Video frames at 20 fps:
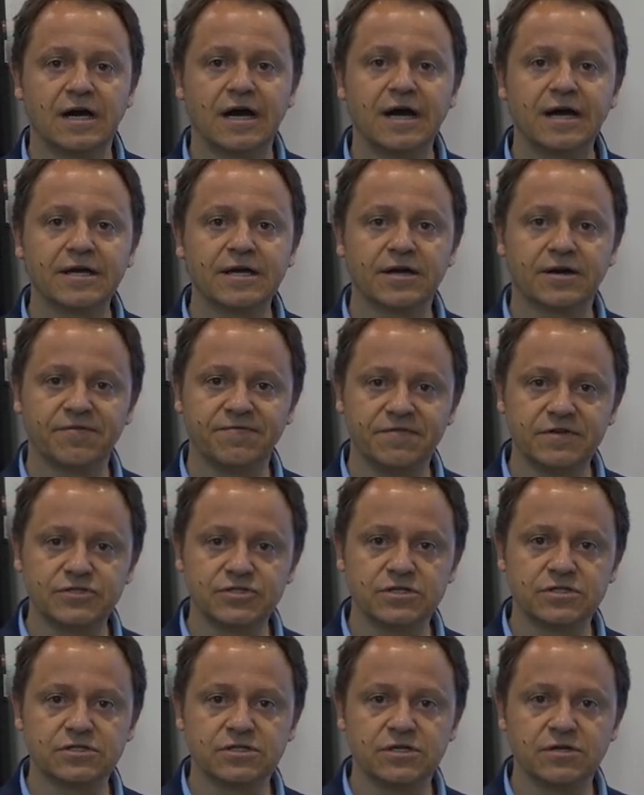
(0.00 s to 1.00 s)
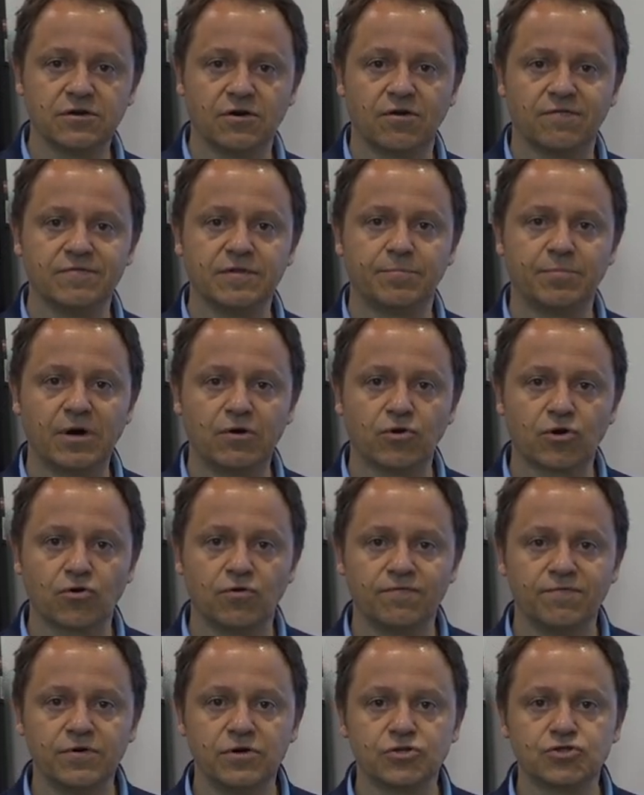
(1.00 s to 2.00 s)
higher efficiency of the power
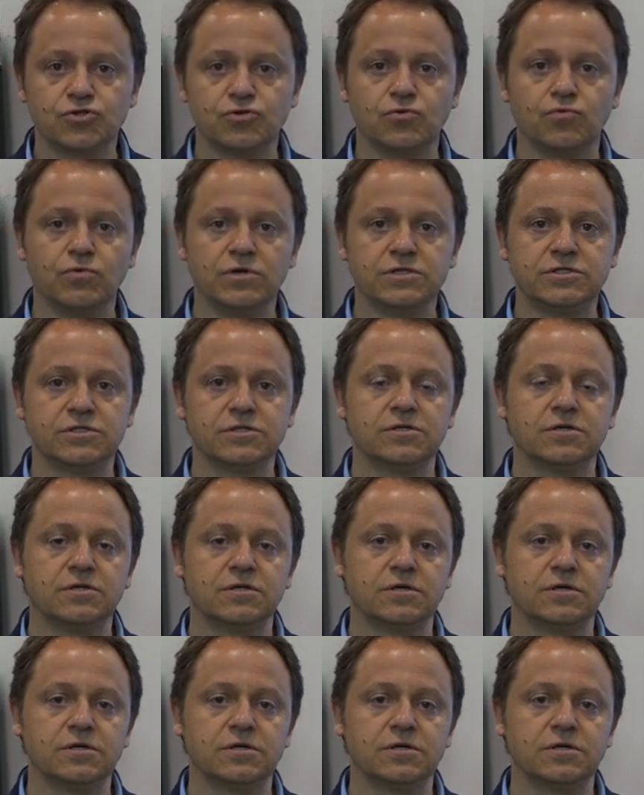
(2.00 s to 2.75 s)
conversion which